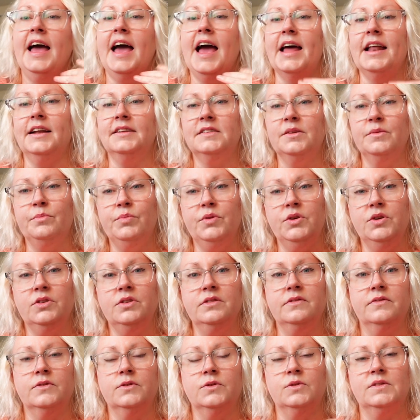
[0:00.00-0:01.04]
and it's a
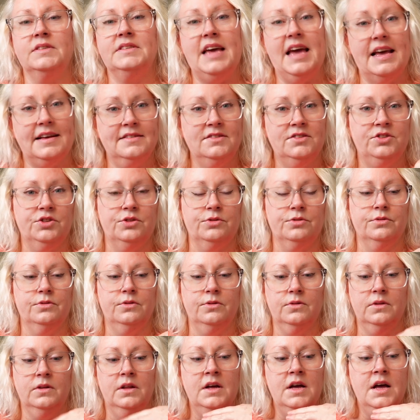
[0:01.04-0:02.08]
beautiful
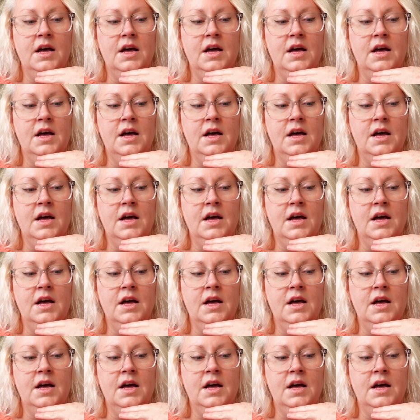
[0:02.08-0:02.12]
textural